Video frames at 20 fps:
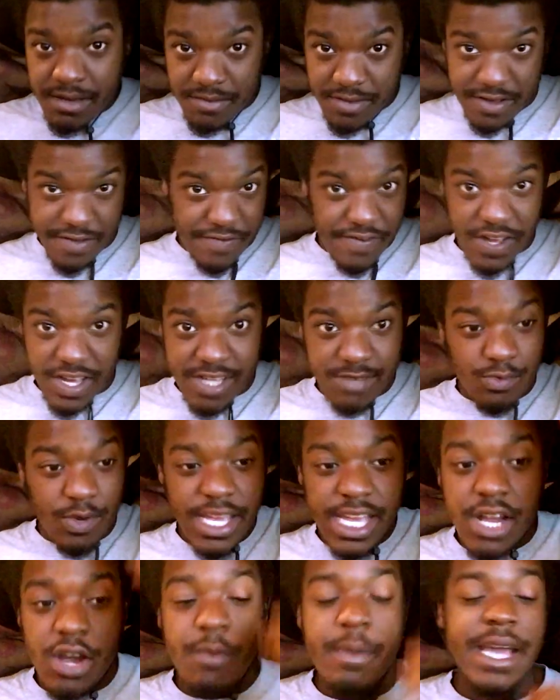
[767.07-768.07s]
Motherfucker, we
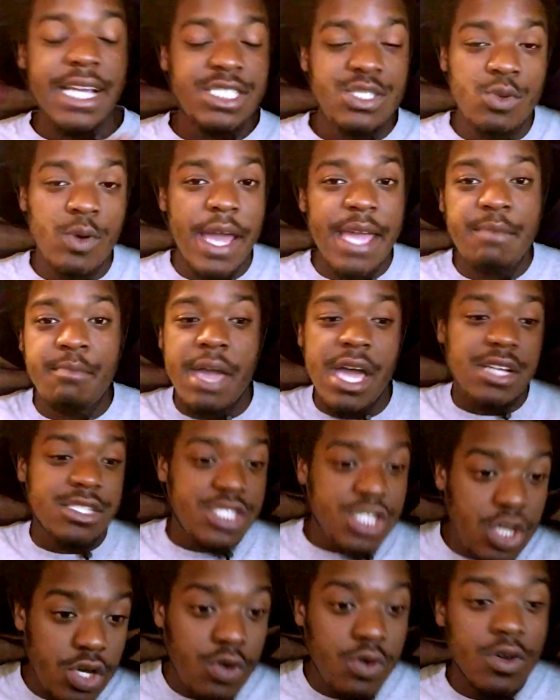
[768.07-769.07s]
can go back shoot 8 Mile
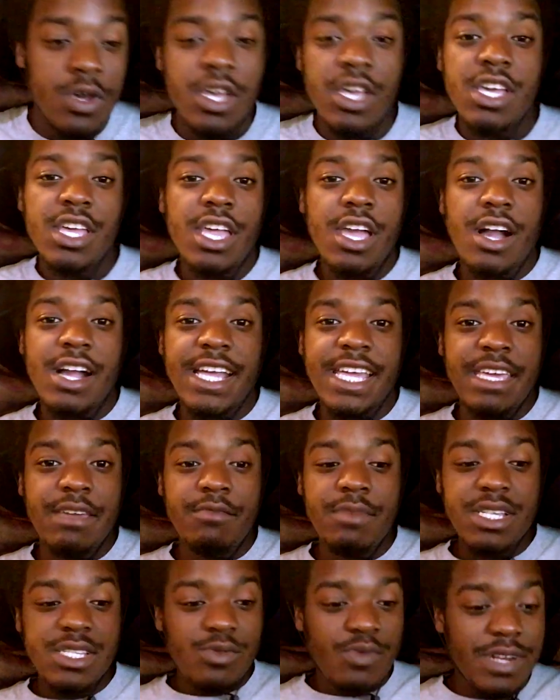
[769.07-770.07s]
too. Y'all can give
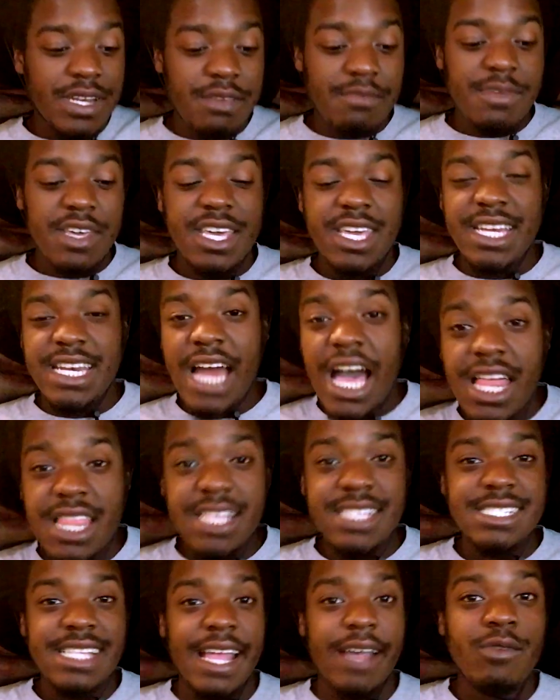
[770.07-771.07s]
me $20 million
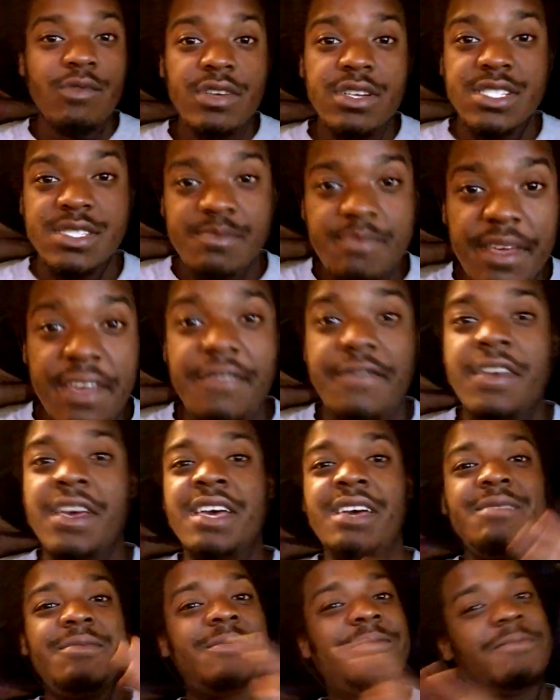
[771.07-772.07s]
like Will Smith.
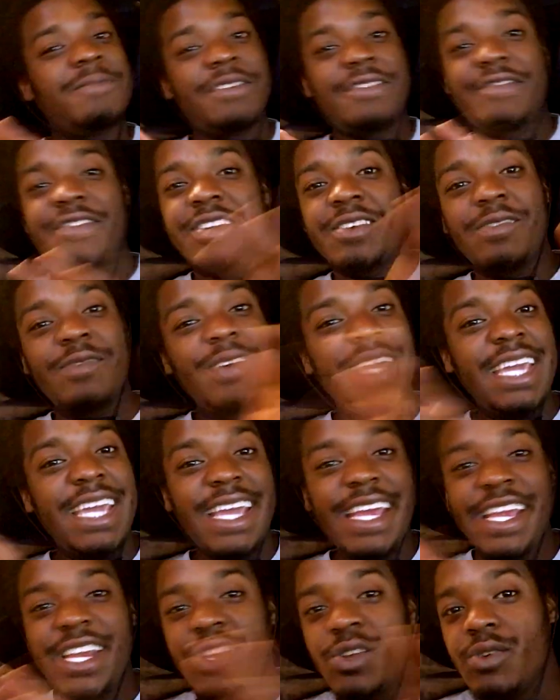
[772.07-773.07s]
But motherfucker, we
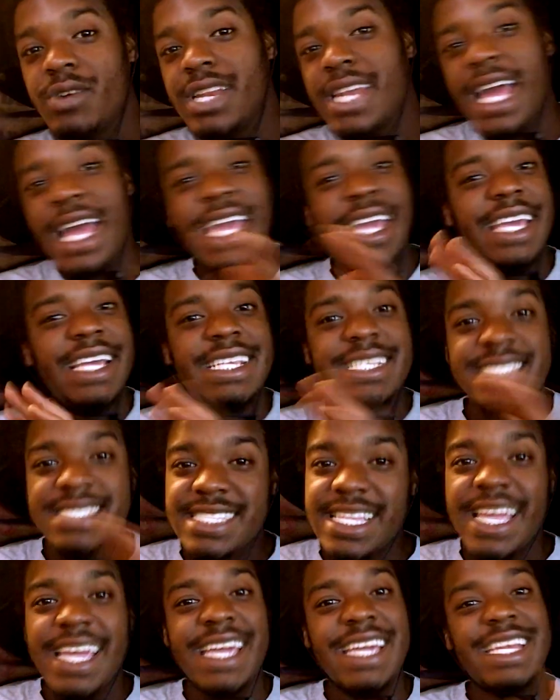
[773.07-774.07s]
ain't doing, I ain't
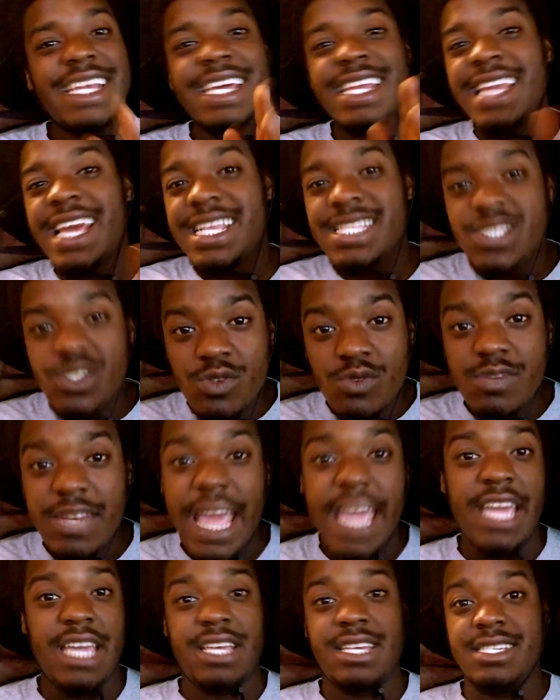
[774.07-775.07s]
staying there not two
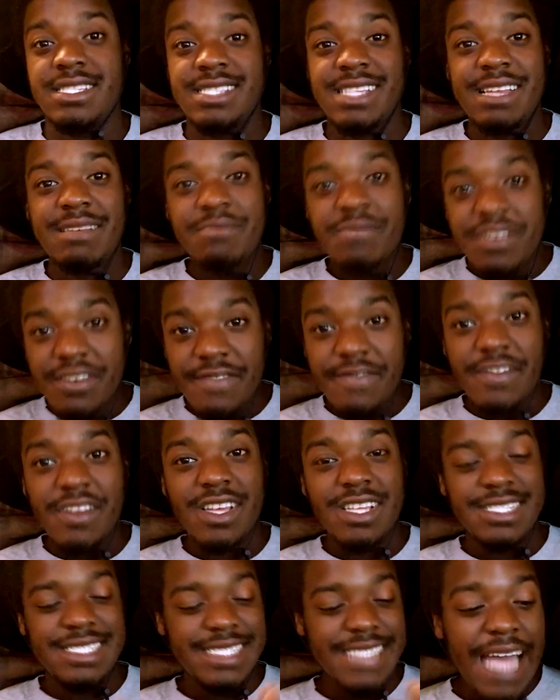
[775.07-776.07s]
days. Like,
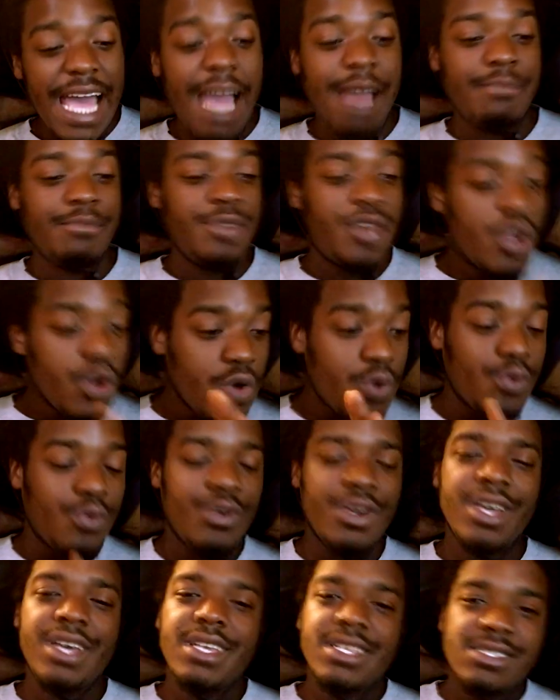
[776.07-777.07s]
motherfucker, stop. No.
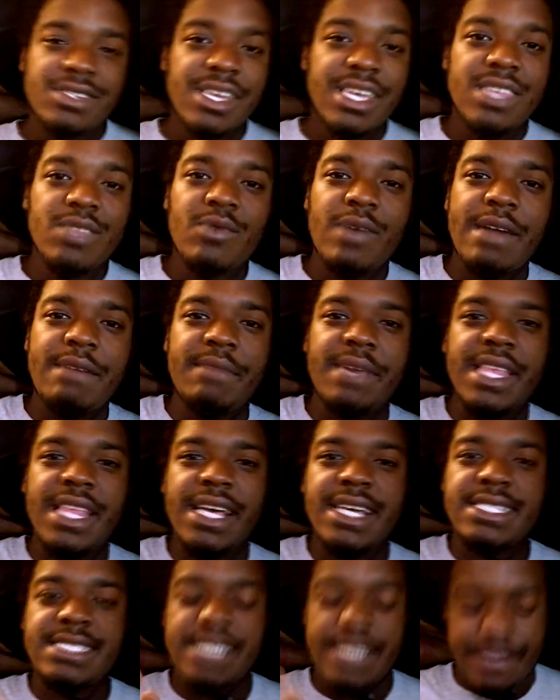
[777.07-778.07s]
So either way, man,
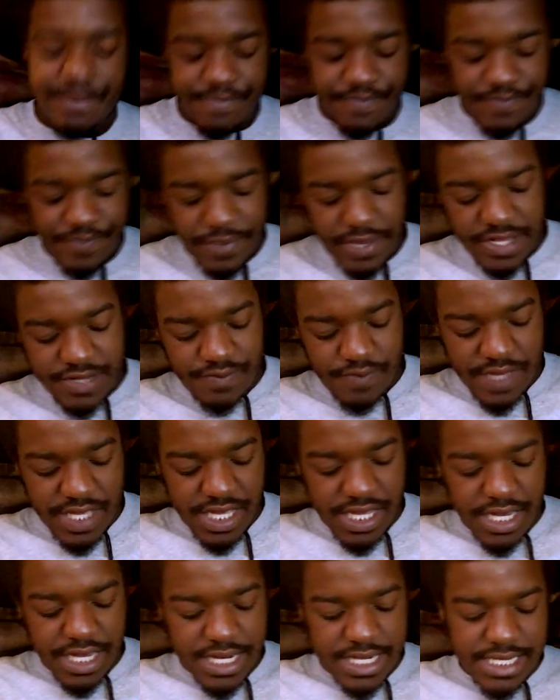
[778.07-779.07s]
like I said, it's really
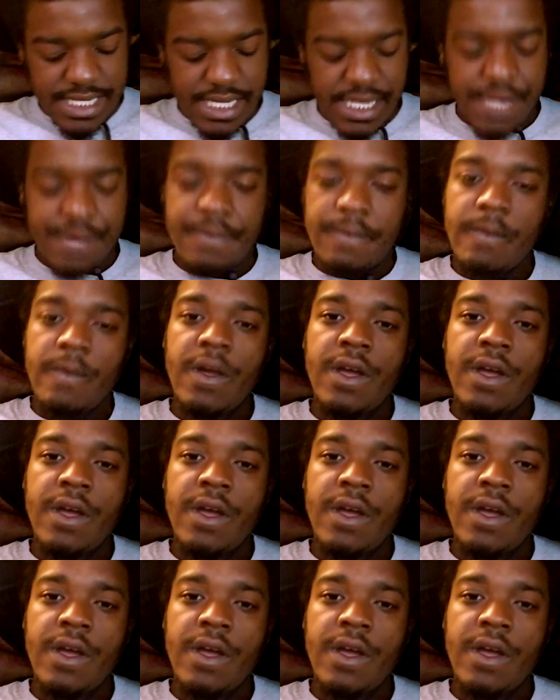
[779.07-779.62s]
good to see